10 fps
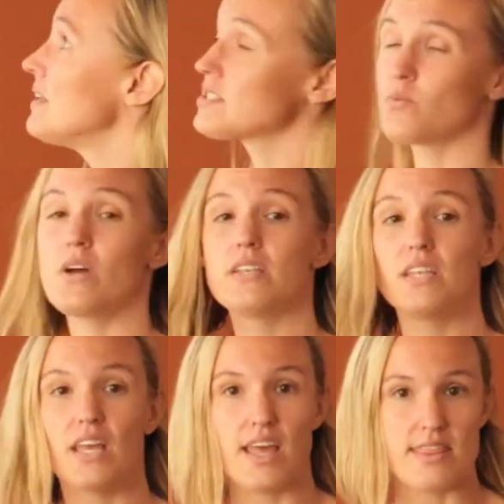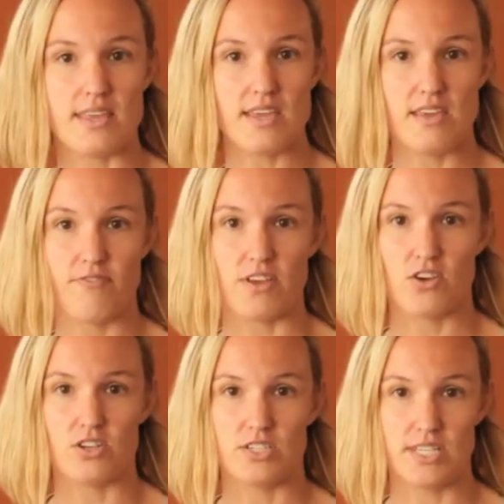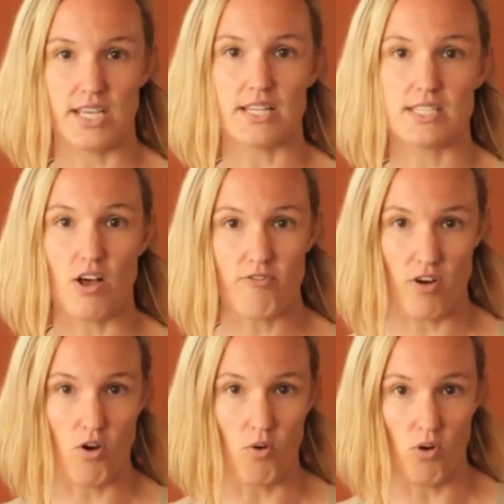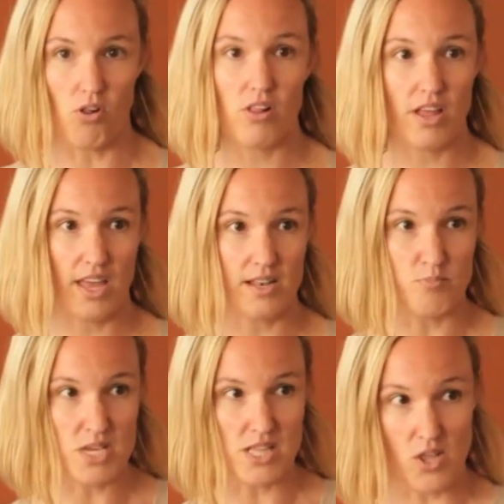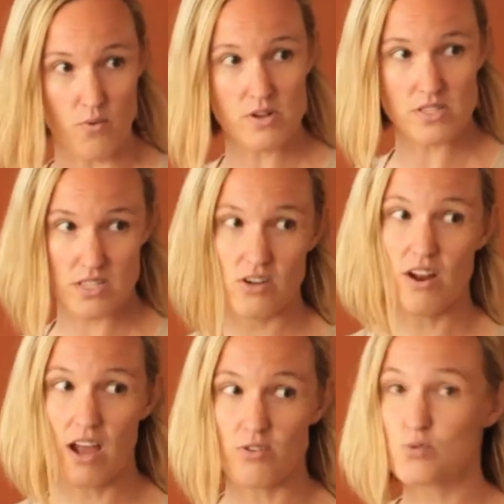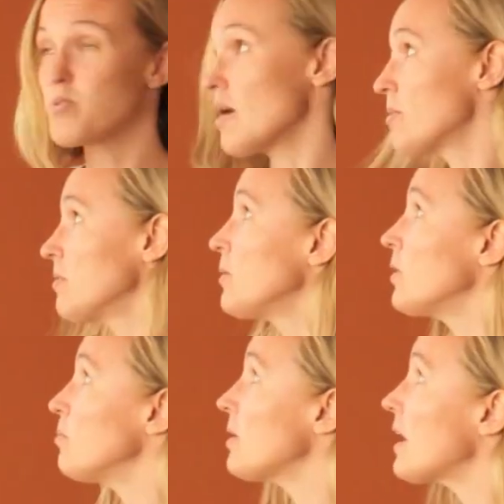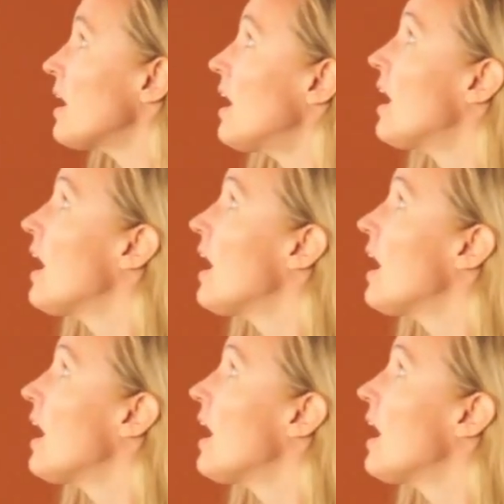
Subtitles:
This one, I think if it could dig itself a hole and be lower than the ground, probably would be.